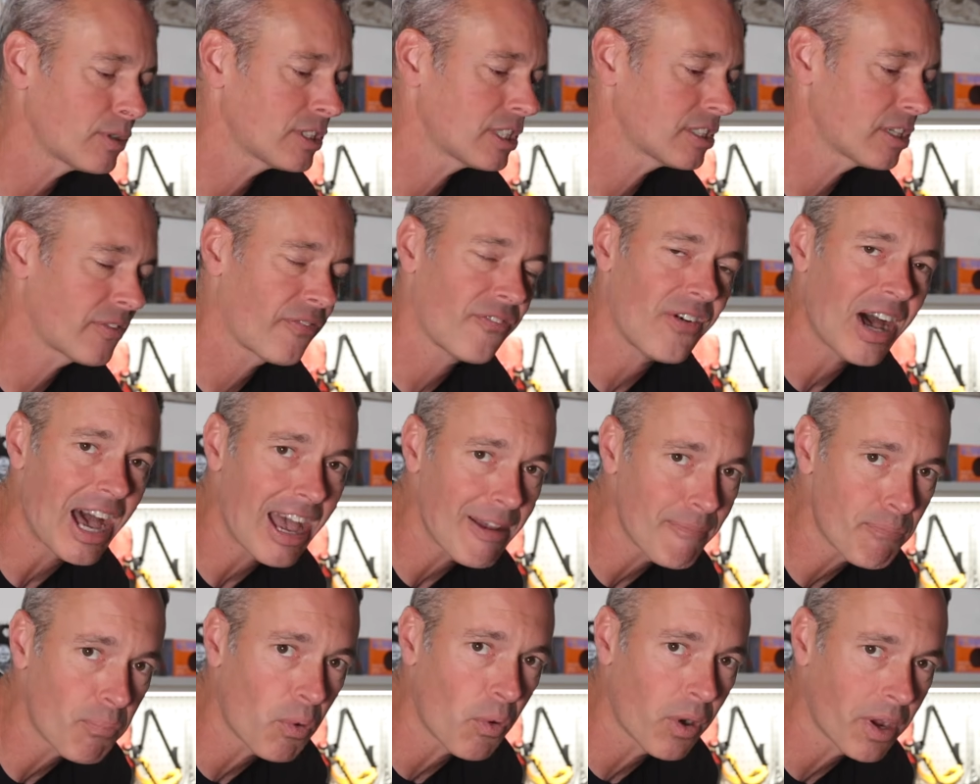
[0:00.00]
which is
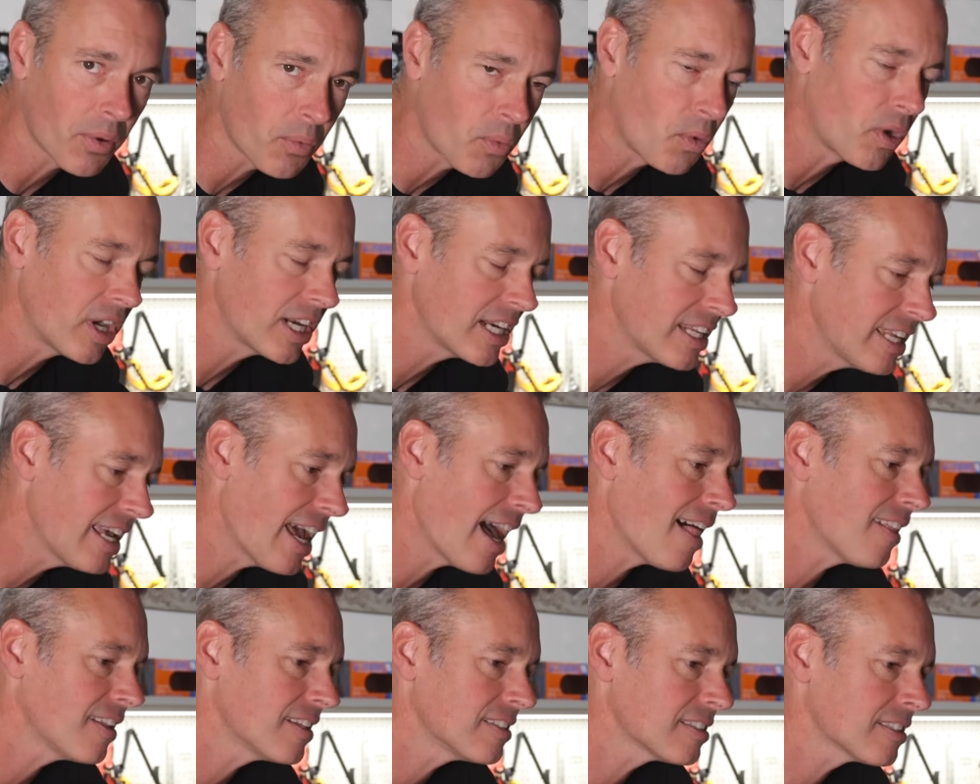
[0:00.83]
5.1
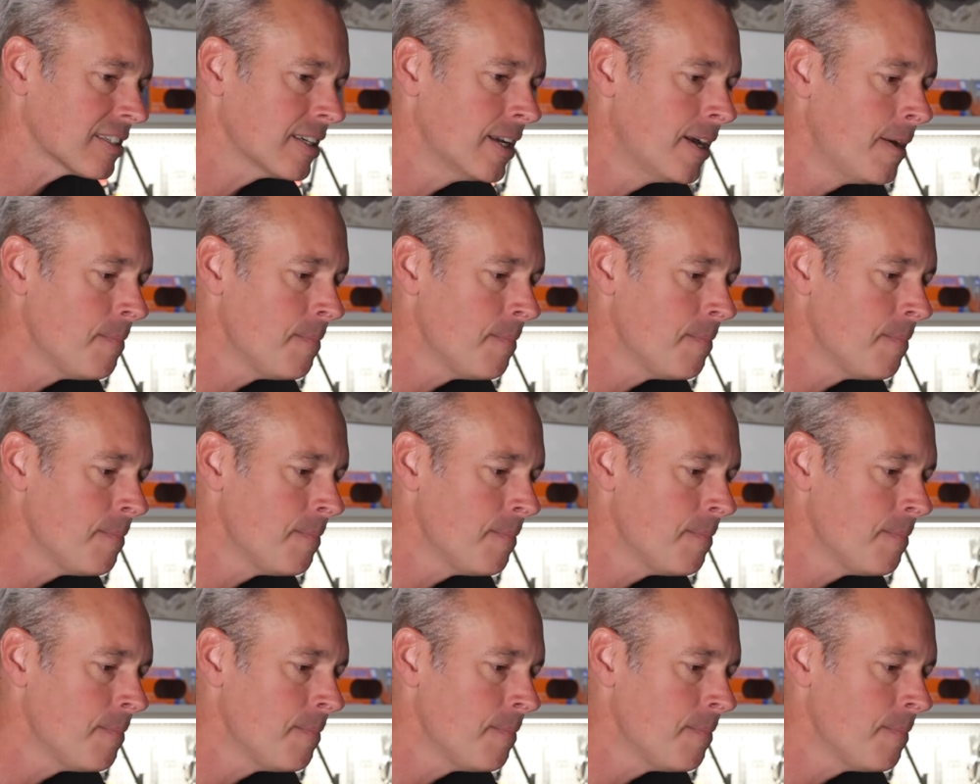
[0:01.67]
gallons.